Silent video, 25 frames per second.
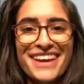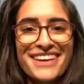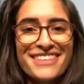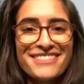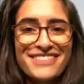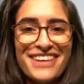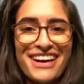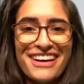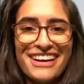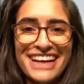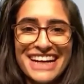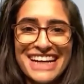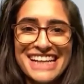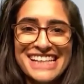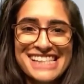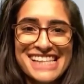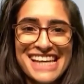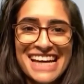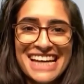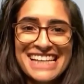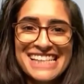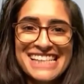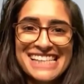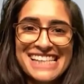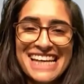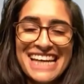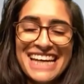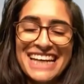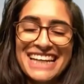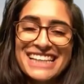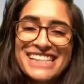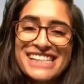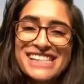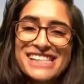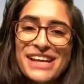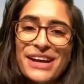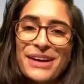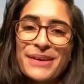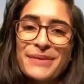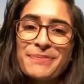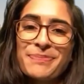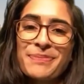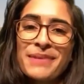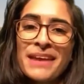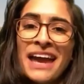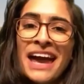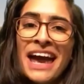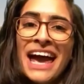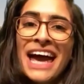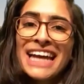Very exciting. So
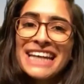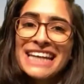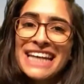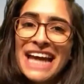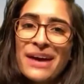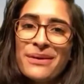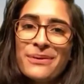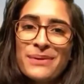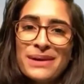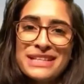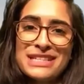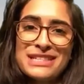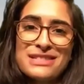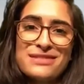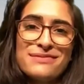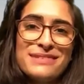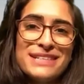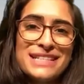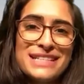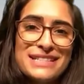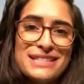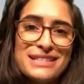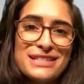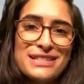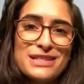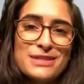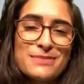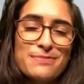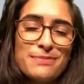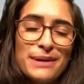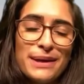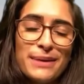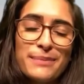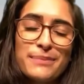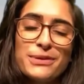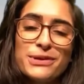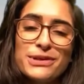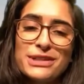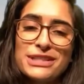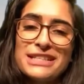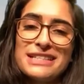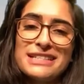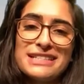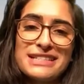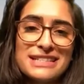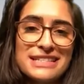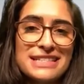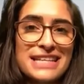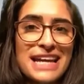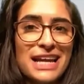NatWest's recent Springboard to
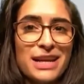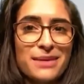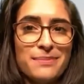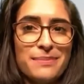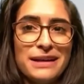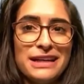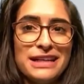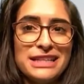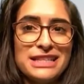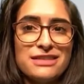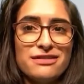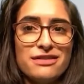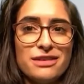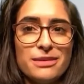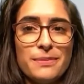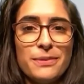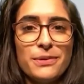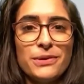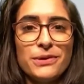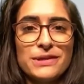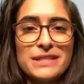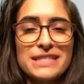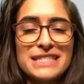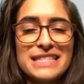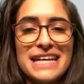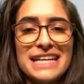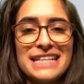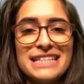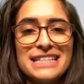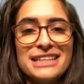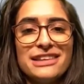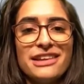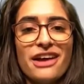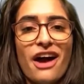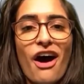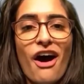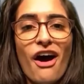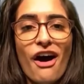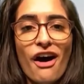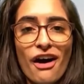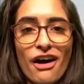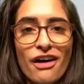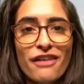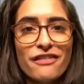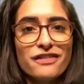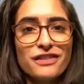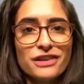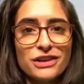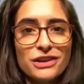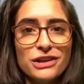Sustainability report stated that
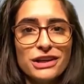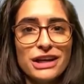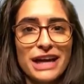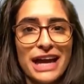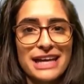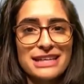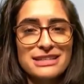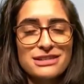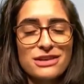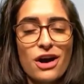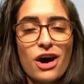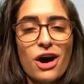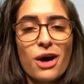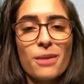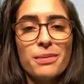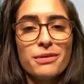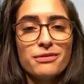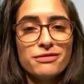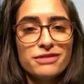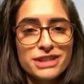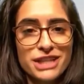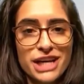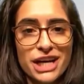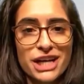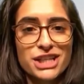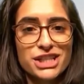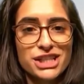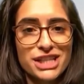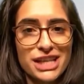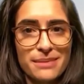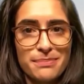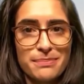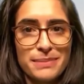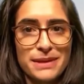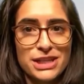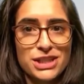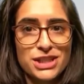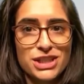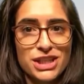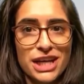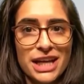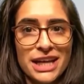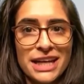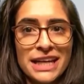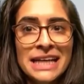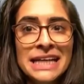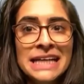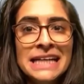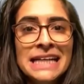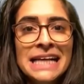half the UK's carbon reduction
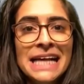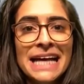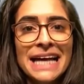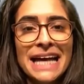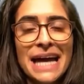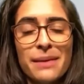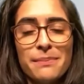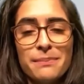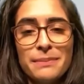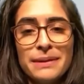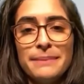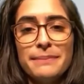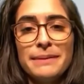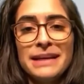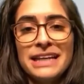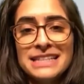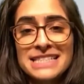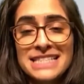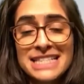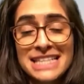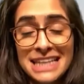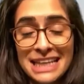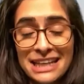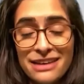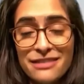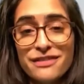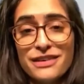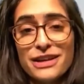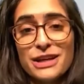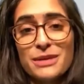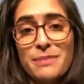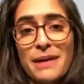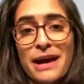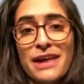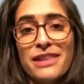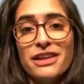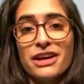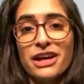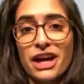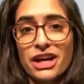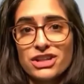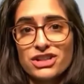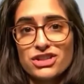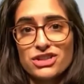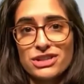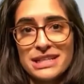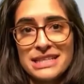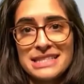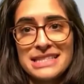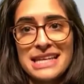ambition can be delivered by the
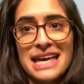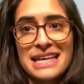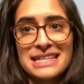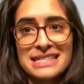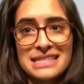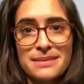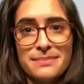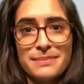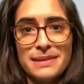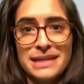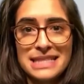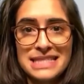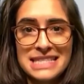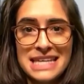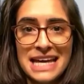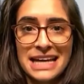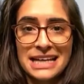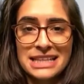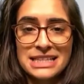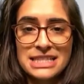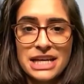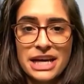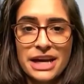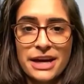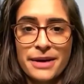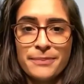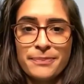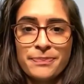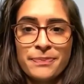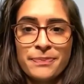country's SME sector.